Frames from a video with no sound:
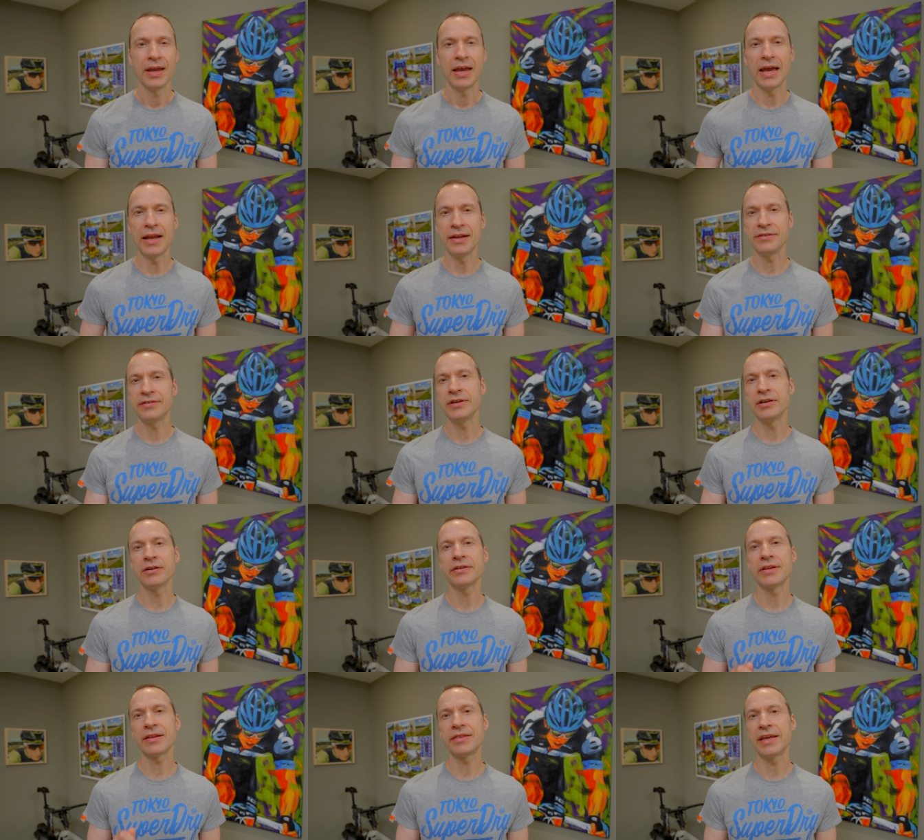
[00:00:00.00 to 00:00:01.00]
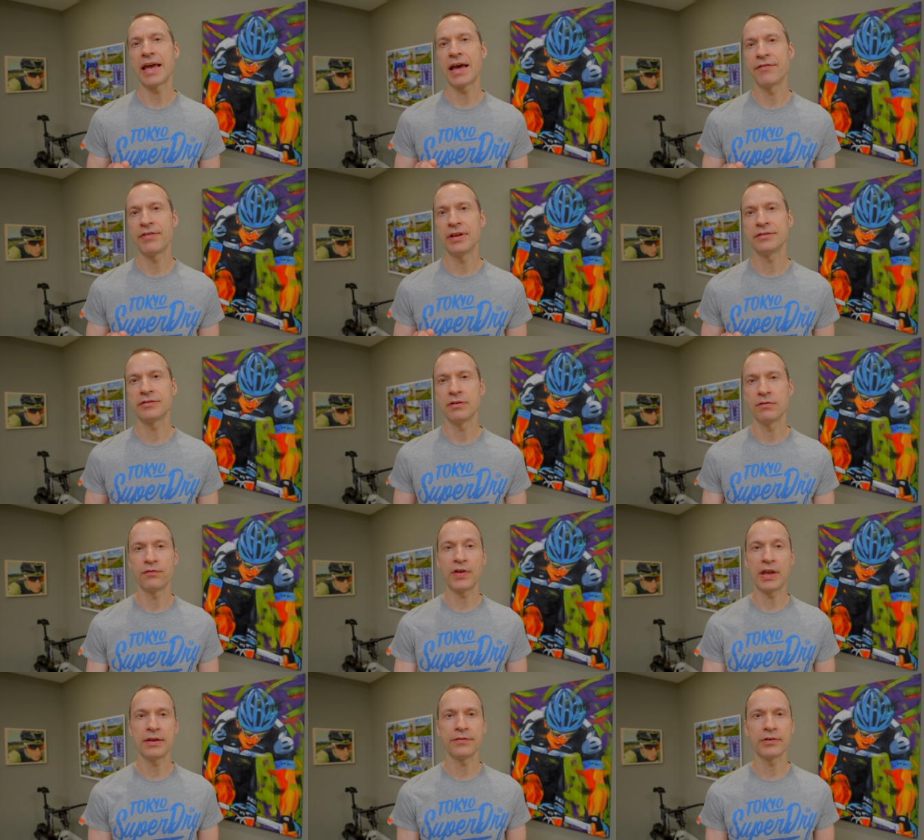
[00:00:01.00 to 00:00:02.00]
And it is here that the evidence in
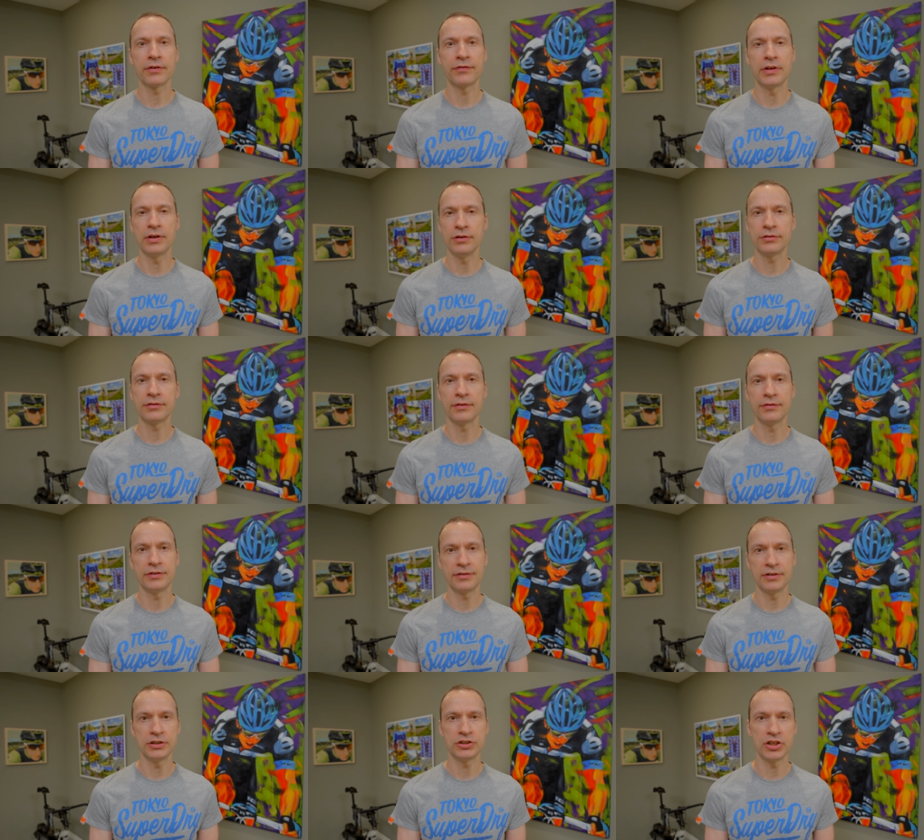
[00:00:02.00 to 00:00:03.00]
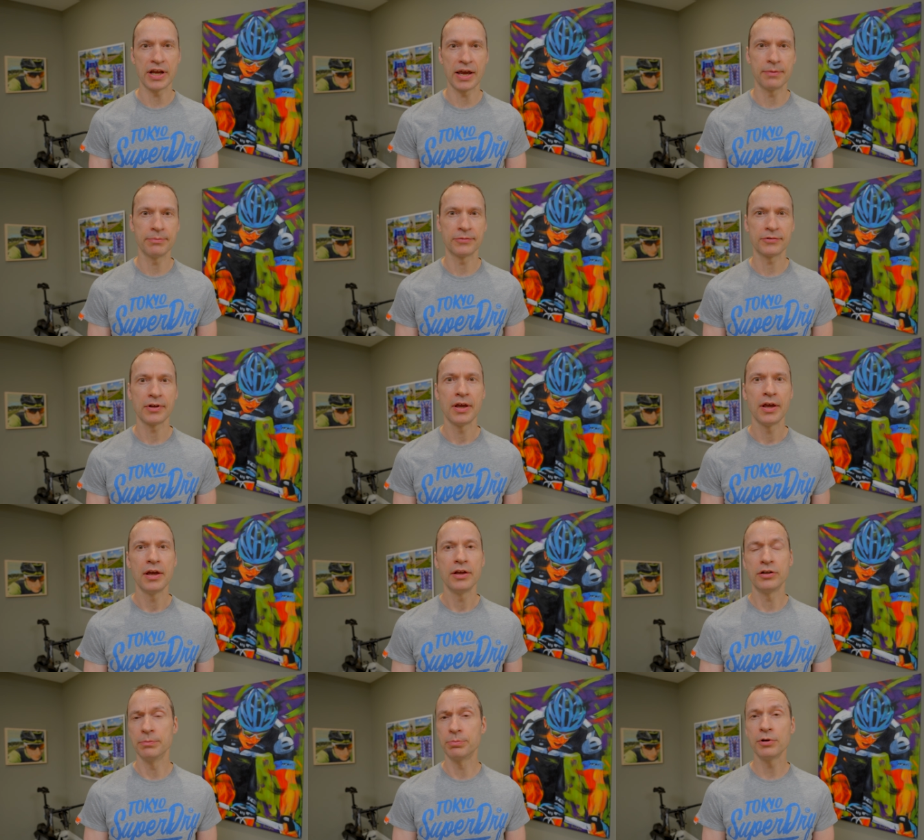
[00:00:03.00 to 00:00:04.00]
favor of the use of CGMs
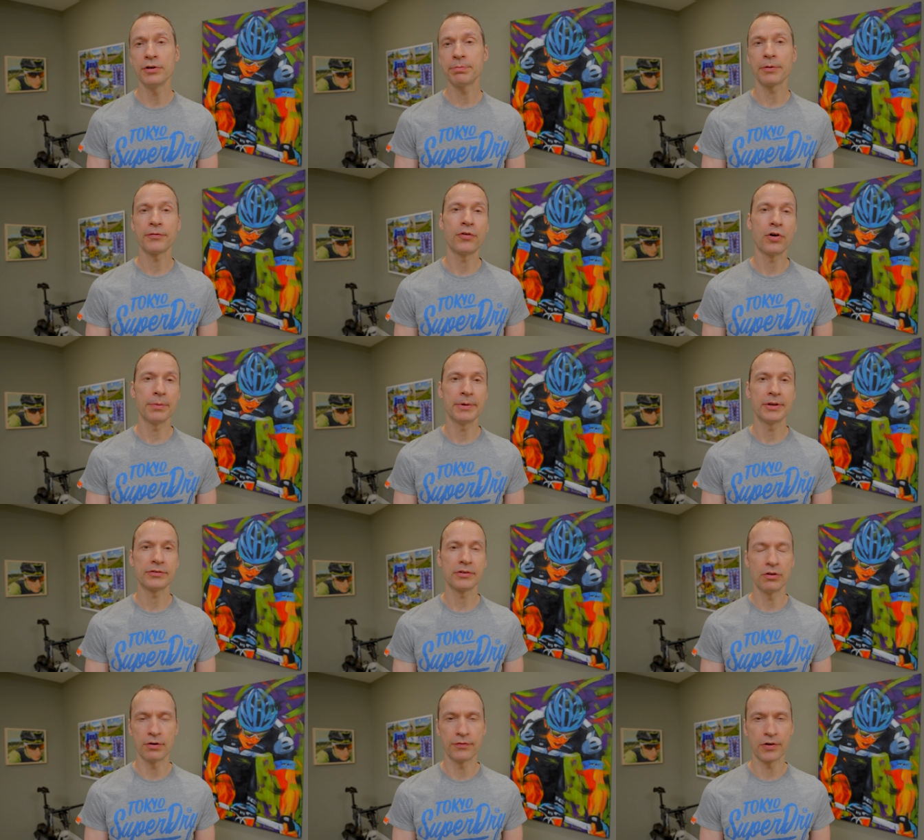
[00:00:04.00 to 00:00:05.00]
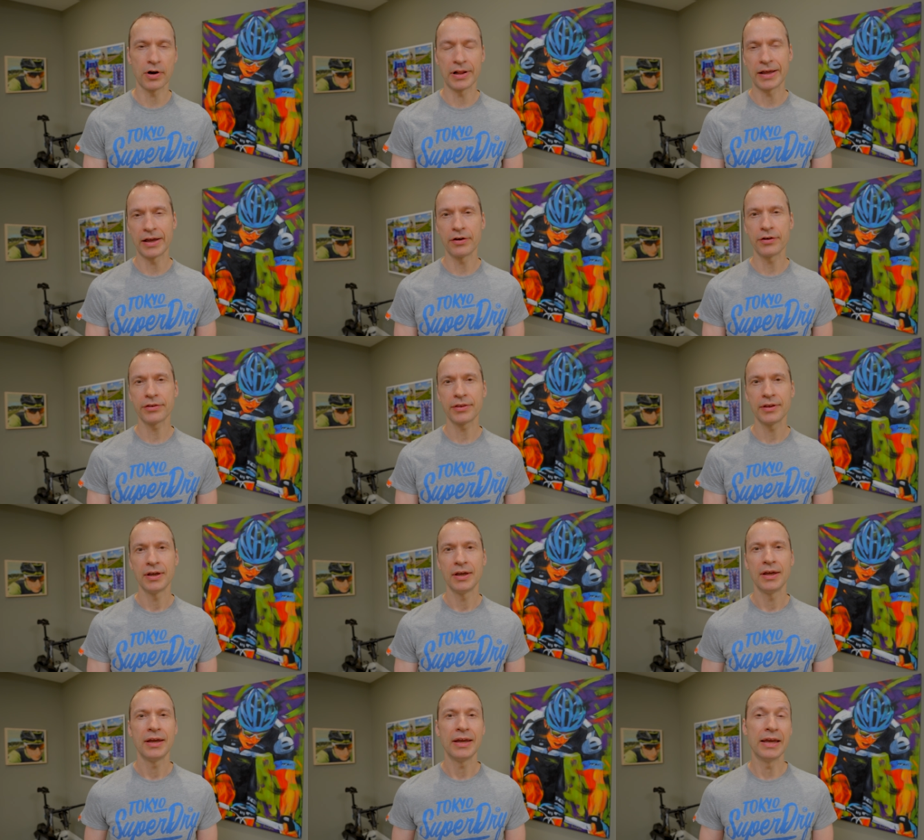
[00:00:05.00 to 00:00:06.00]
to improve performance and overall health
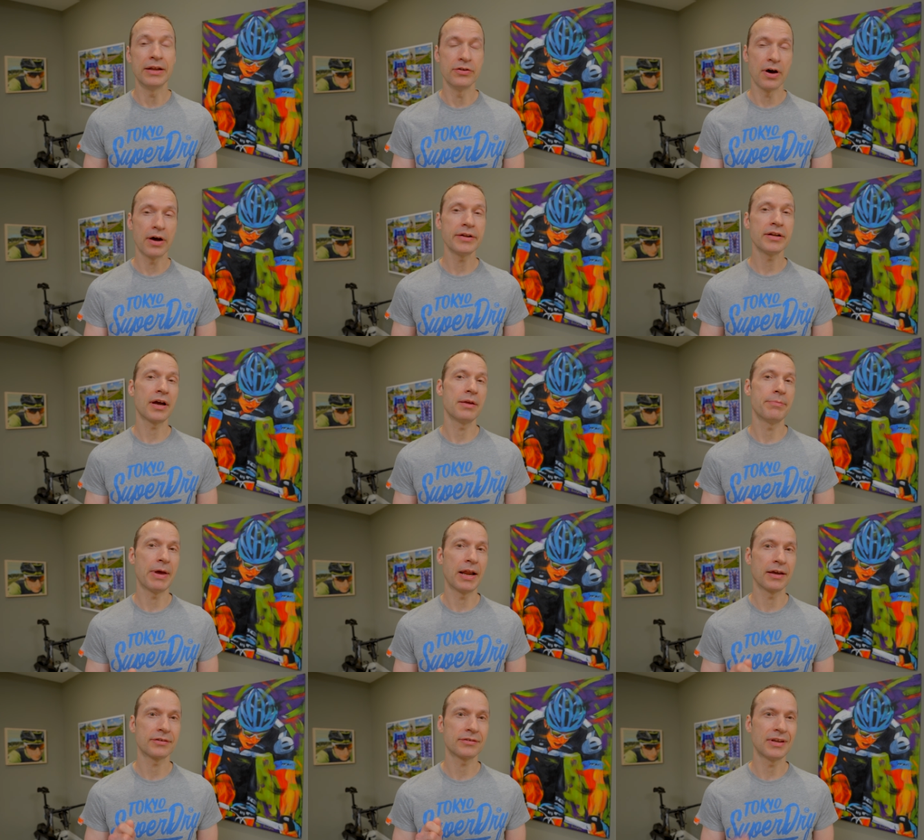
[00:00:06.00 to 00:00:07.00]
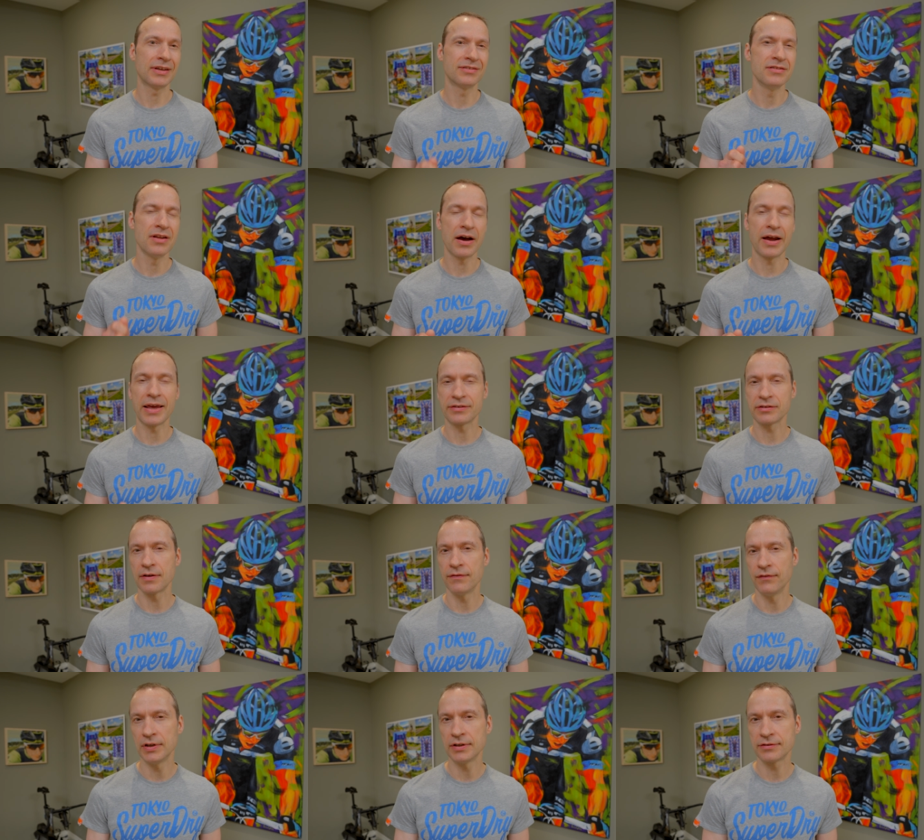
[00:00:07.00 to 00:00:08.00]
in non-diabetics is not as
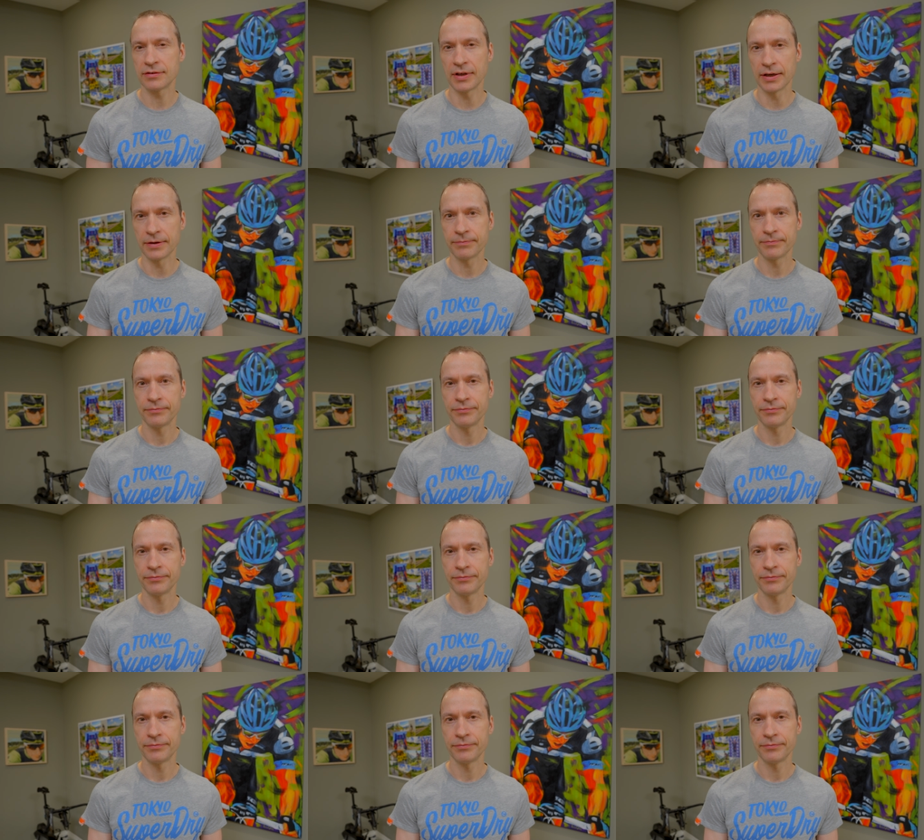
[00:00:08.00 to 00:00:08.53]
convincing.